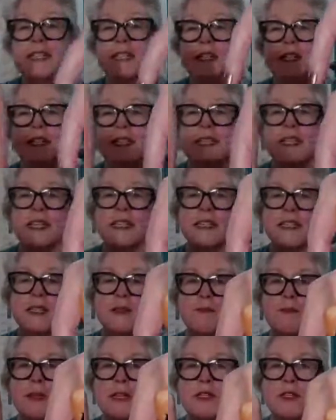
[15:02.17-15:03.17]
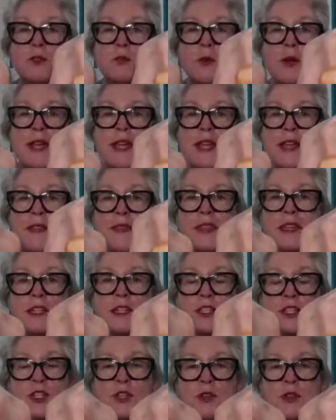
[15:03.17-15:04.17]
distance between
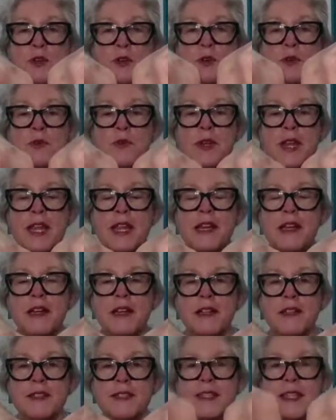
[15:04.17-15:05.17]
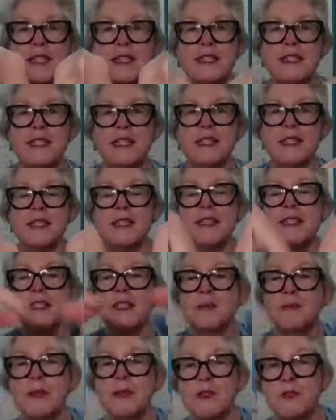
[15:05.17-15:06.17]
the two needles, the
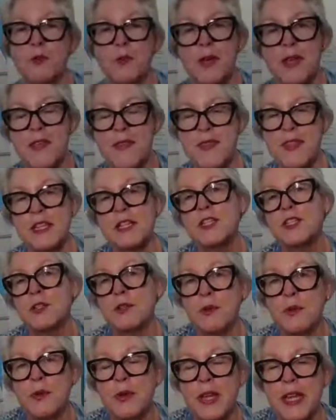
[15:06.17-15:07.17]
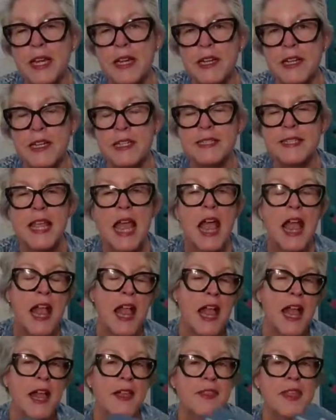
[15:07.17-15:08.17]
distance between the two needles.
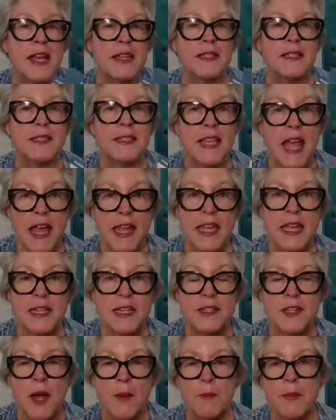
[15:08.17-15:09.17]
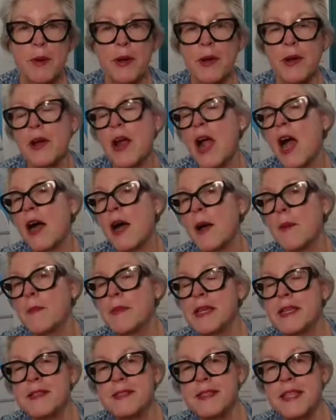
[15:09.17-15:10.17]
That second number
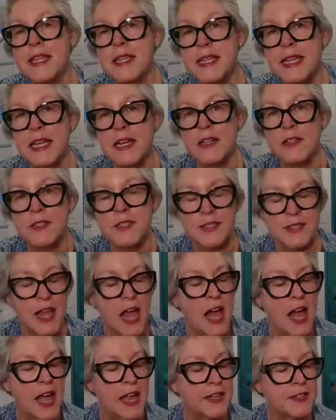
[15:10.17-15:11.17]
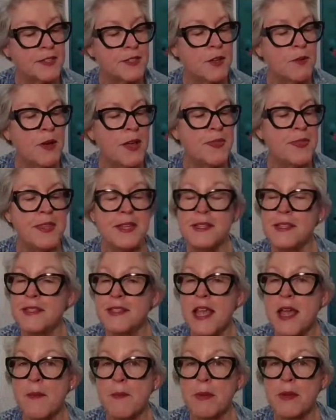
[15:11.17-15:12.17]
is the needle size. So on this
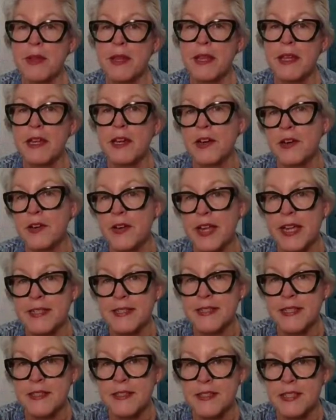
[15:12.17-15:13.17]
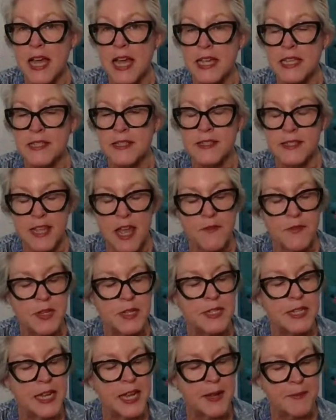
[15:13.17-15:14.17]
sample here, it's a size
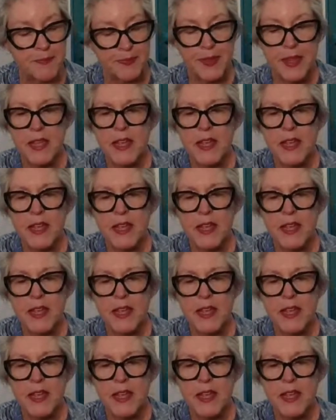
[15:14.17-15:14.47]
70.